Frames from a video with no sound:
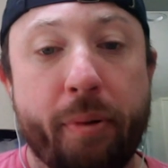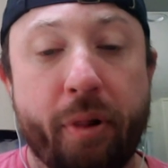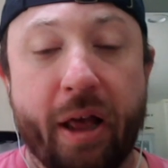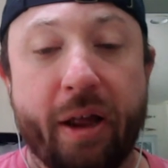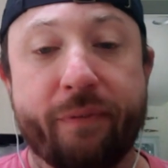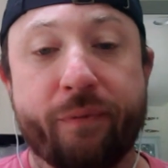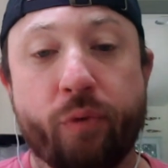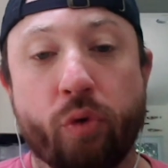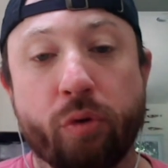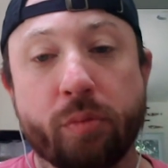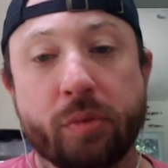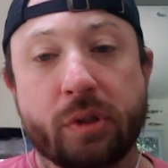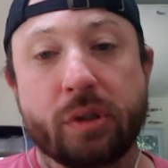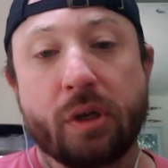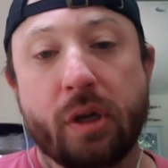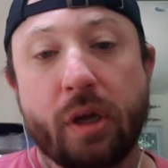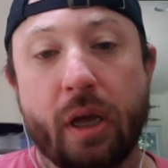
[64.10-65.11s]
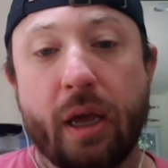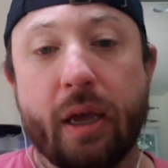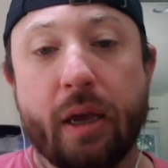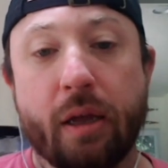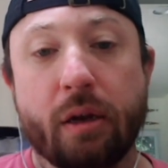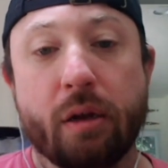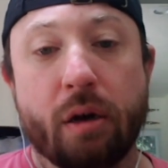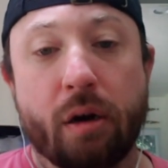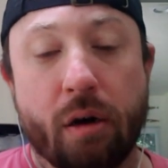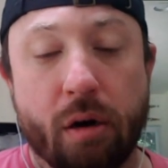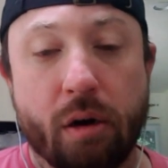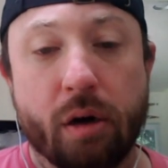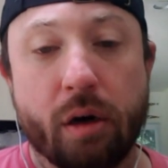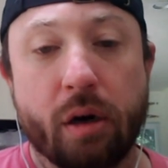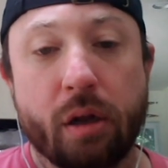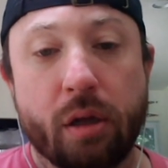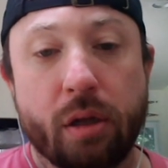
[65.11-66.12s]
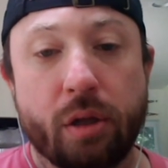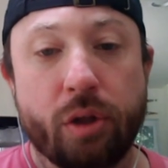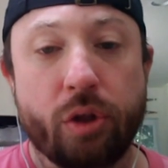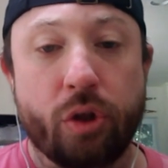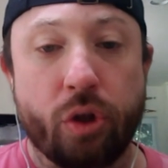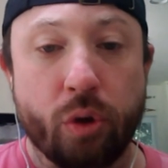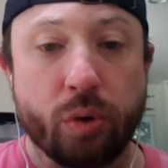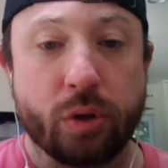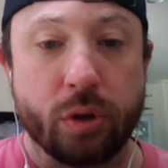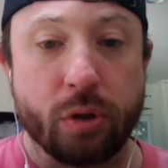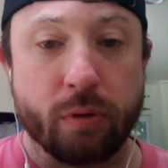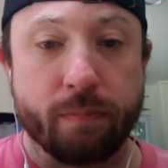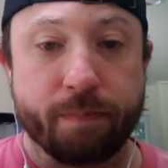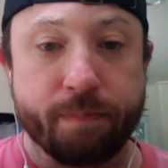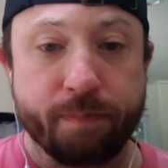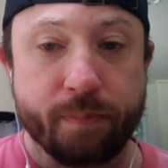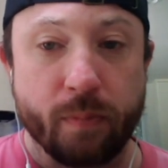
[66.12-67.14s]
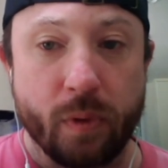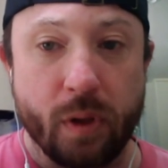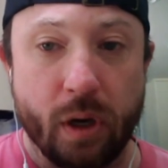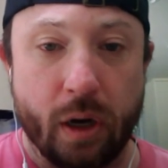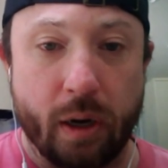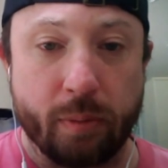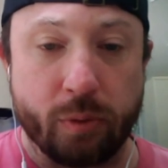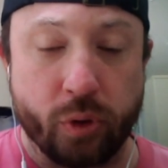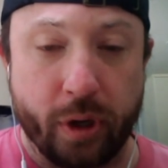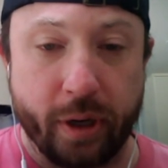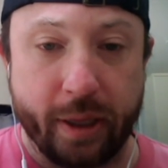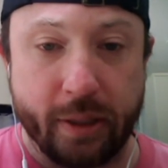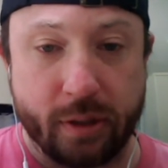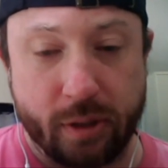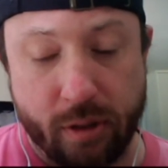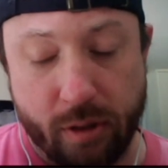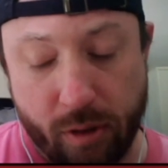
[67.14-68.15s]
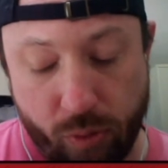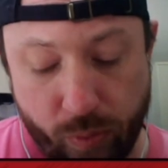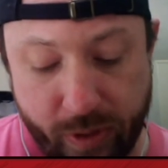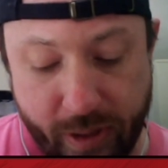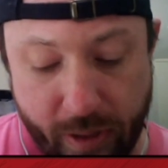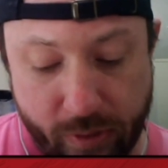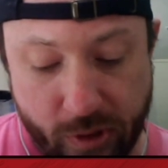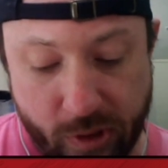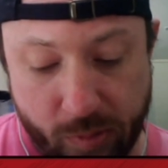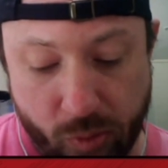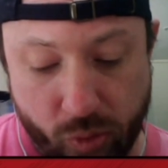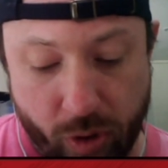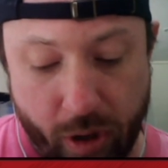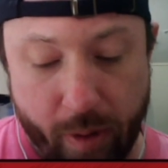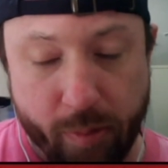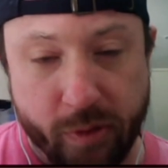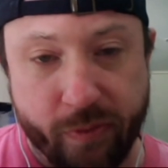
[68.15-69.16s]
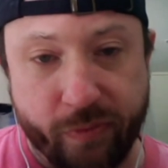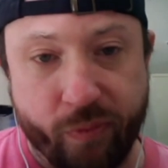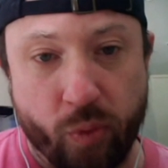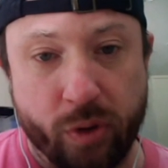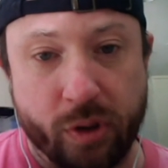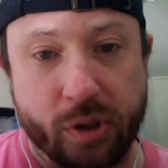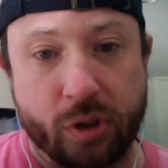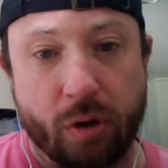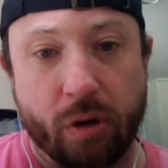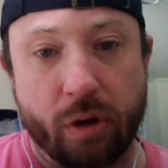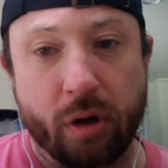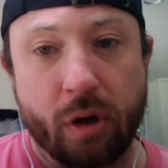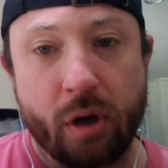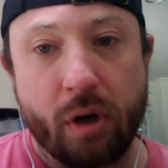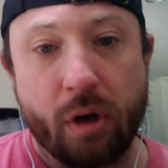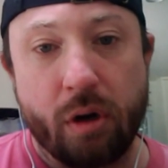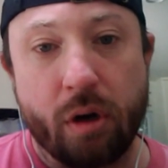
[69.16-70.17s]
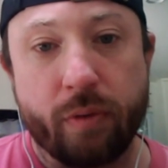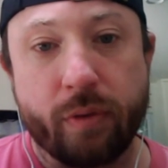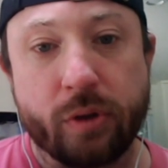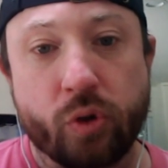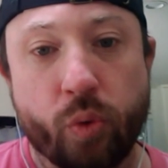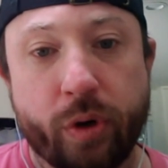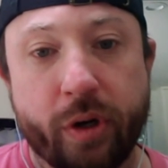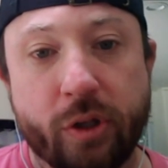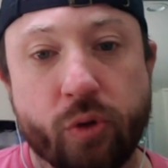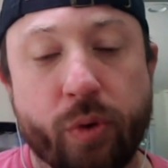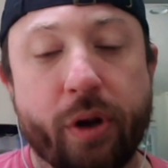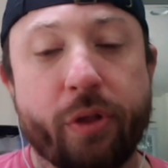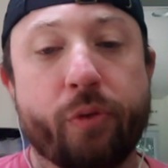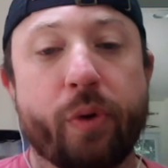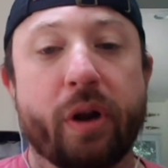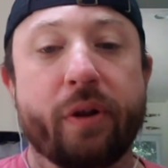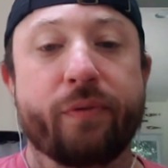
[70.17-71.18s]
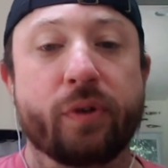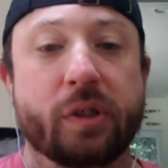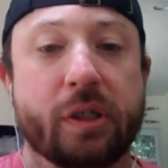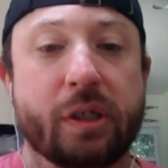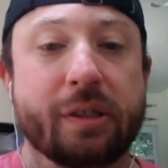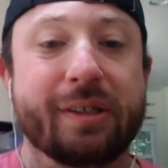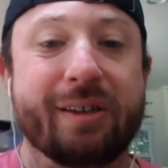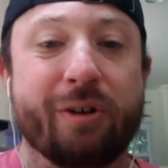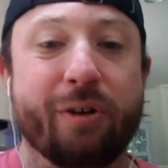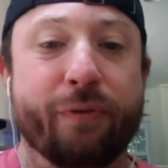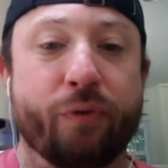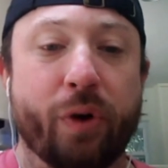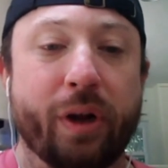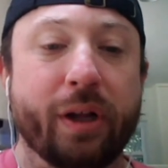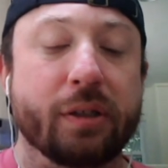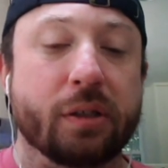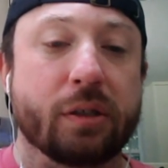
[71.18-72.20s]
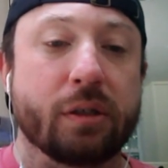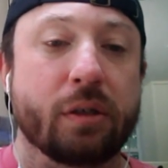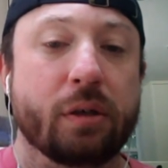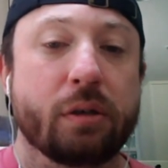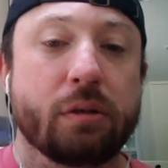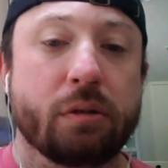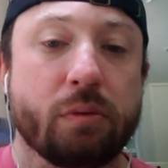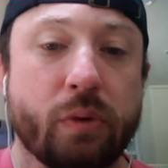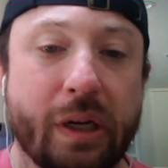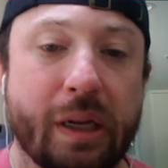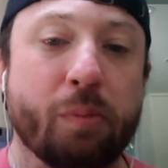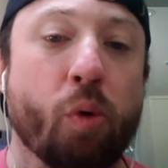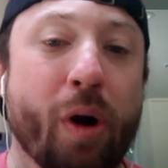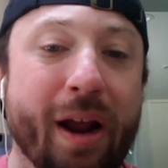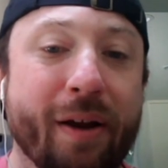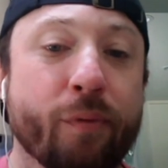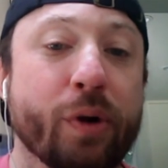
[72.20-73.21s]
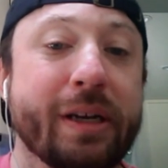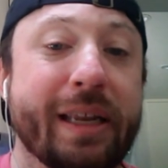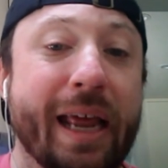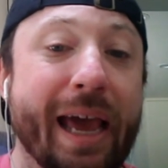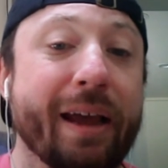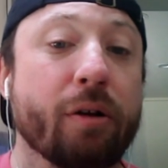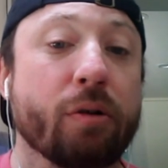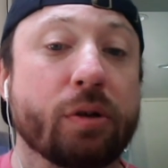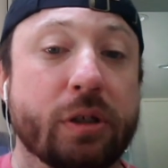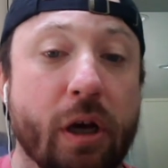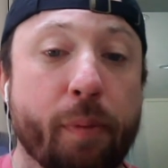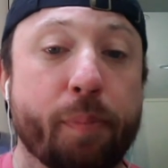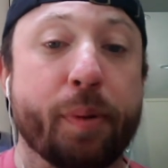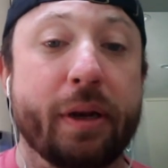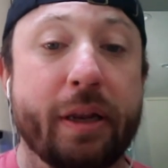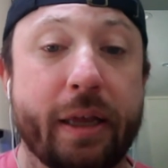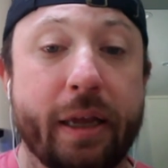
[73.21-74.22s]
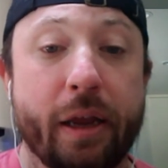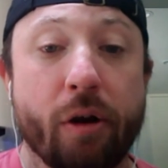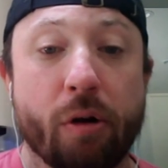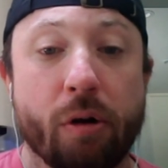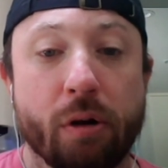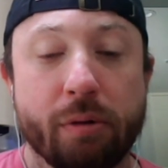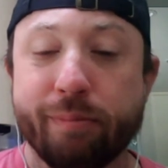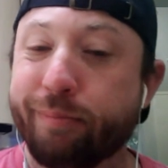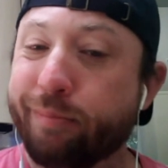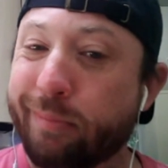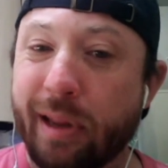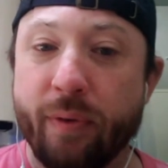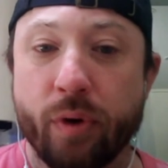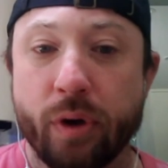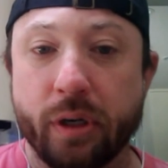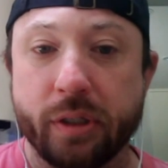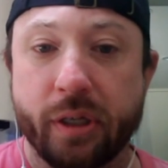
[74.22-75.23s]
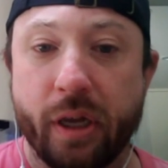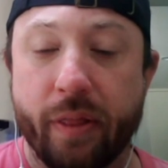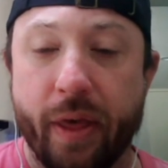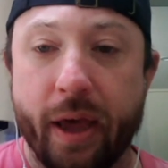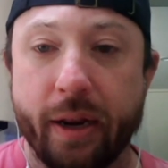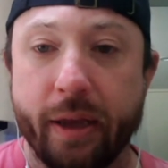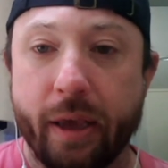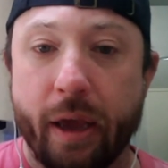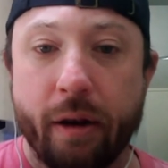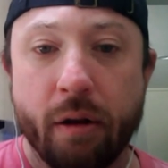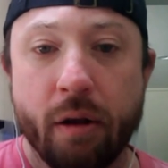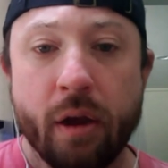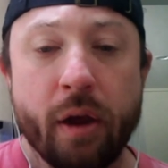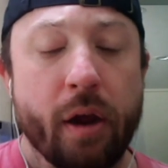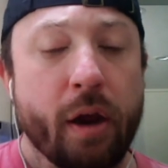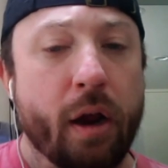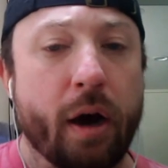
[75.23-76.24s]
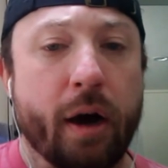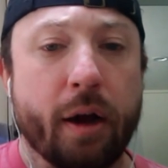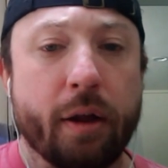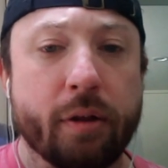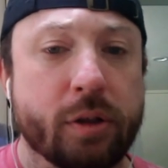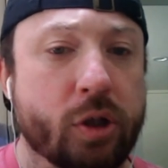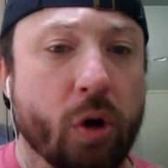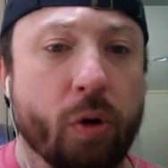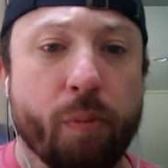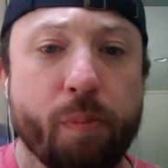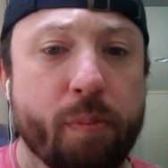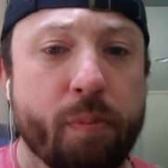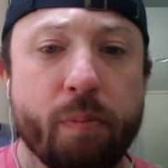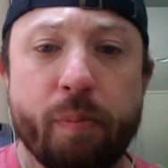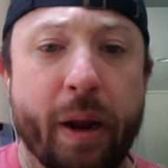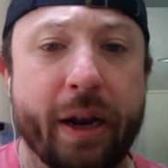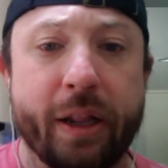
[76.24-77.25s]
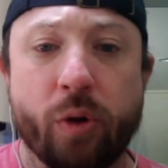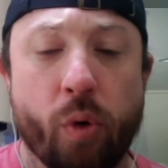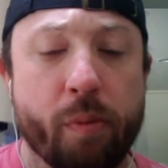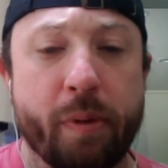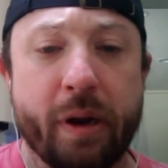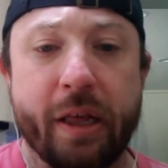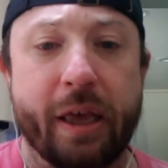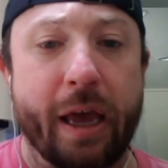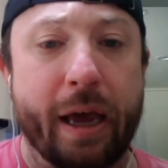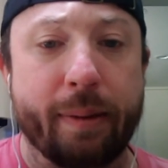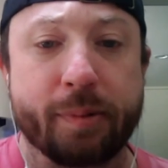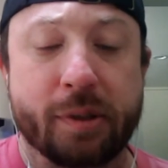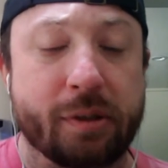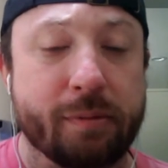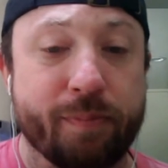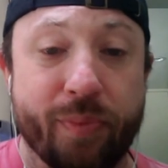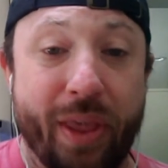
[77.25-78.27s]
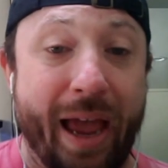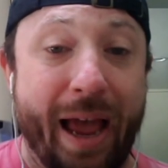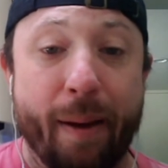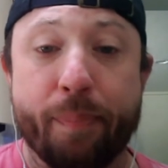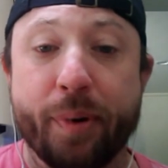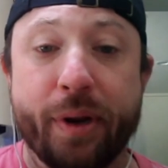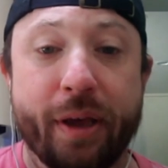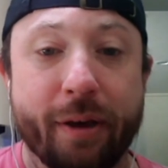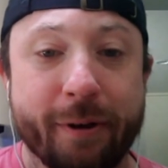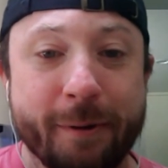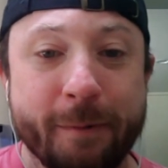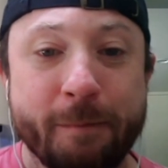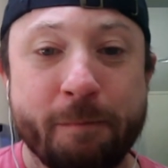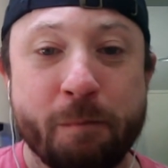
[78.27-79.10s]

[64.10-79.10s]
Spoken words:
platforms and on YouTube. Trying to get to 3,000 subscribers before the start of the 2023 NFL season. Tell your friends. We need more everydayers up in here. Never going to say that again. So mandatory minicaps happening.